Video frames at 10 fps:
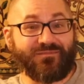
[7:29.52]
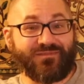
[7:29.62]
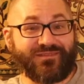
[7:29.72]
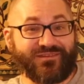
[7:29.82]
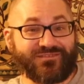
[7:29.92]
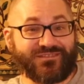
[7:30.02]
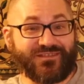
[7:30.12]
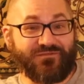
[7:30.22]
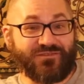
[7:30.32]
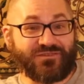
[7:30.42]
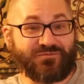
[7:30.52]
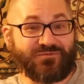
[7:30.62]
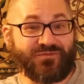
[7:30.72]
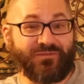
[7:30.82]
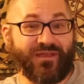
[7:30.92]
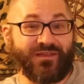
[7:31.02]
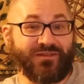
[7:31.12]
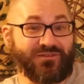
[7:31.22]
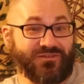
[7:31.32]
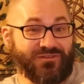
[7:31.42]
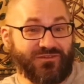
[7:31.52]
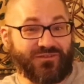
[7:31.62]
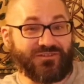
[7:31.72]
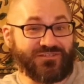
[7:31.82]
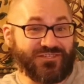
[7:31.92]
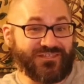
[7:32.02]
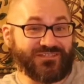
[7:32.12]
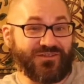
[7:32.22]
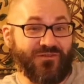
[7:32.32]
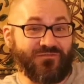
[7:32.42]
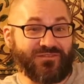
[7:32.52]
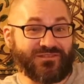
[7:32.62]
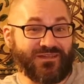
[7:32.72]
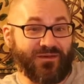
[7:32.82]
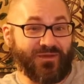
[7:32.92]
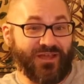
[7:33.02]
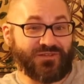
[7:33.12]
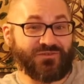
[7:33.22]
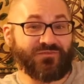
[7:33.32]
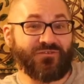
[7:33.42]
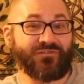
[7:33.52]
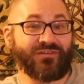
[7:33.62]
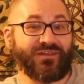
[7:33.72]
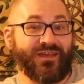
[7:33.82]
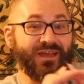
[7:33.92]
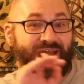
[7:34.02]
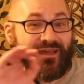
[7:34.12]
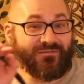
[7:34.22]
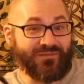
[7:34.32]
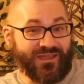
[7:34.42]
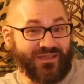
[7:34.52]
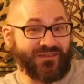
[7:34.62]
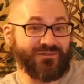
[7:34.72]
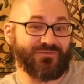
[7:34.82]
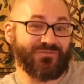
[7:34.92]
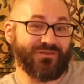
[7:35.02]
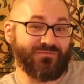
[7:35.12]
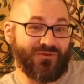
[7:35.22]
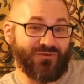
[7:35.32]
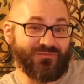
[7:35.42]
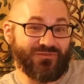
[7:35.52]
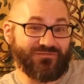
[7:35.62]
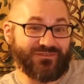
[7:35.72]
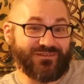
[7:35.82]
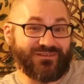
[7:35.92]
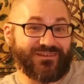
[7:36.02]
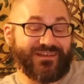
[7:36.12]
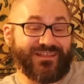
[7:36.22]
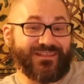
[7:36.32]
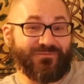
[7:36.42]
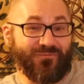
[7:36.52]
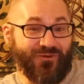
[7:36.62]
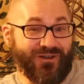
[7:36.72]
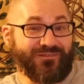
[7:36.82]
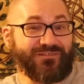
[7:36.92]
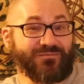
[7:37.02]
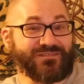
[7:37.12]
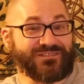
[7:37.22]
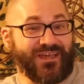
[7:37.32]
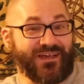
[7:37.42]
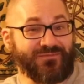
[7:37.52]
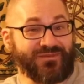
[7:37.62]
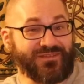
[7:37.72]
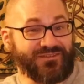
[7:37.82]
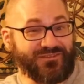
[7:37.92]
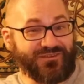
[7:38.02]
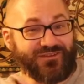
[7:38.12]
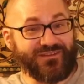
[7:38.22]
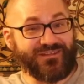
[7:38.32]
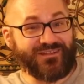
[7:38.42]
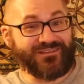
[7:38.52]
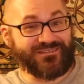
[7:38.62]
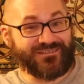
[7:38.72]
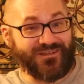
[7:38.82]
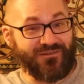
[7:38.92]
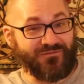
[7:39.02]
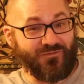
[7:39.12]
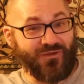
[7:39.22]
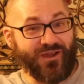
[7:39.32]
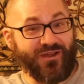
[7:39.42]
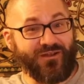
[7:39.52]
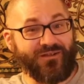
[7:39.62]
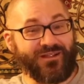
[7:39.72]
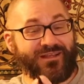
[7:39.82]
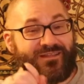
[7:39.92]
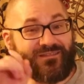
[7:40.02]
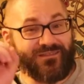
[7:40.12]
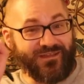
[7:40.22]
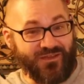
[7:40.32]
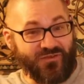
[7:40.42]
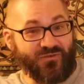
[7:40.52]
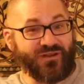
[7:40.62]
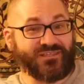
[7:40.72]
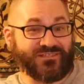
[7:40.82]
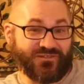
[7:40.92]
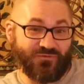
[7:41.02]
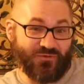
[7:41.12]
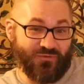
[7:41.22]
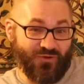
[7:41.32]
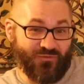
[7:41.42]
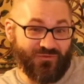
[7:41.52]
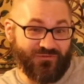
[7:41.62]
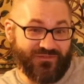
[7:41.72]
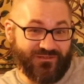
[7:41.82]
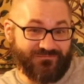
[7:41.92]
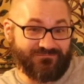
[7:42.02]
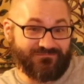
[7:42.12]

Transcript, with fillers: But there's a difference between making a good cheesy over-the-top action movie and making an Uwe Boll movie. One of them has got to be good and self-aware. The other one is an Uwe Boll movie.